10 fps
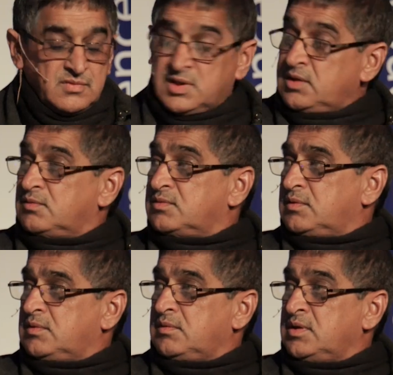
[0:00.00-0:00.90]
today
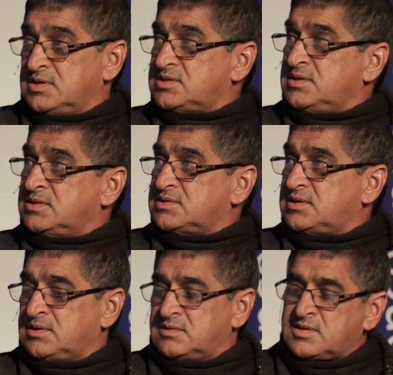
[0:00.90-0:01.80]
in this
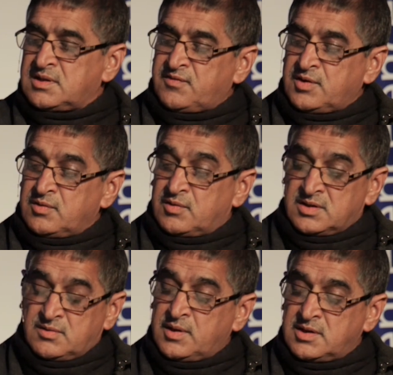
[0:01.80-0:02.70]
industry in South Africa, you can
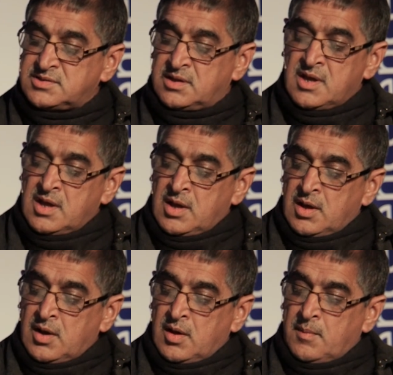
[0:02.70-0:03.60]
quickly see
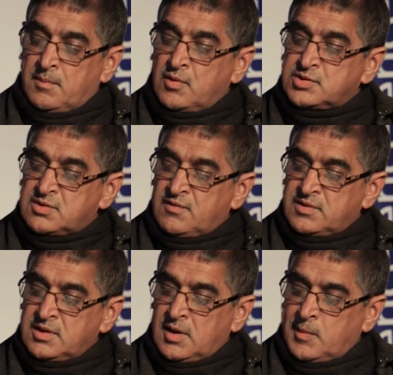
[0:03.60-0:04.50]
most of
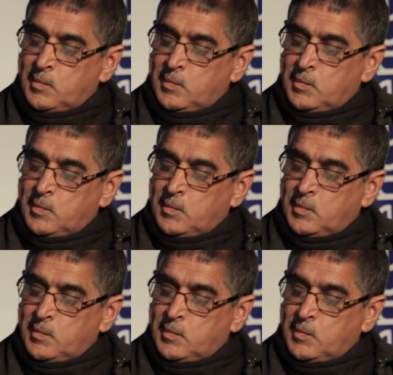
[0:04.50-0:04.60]
the